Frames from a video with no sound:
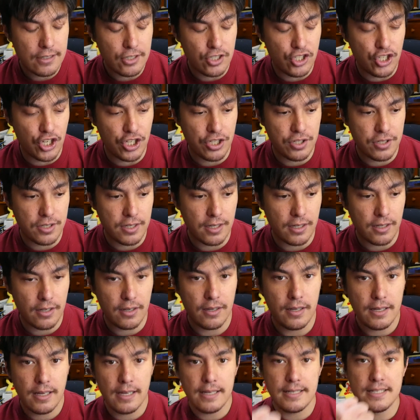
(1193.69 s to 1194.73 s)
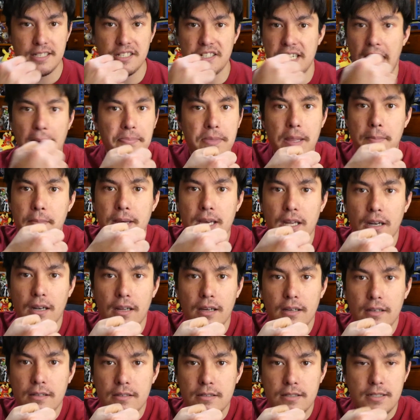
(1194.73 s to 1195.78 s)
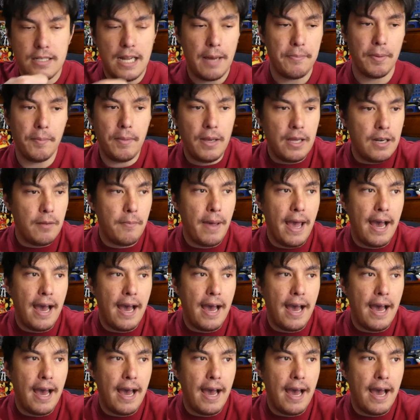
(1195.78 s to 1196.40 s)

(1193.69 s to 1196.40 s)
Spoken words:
just snap them in and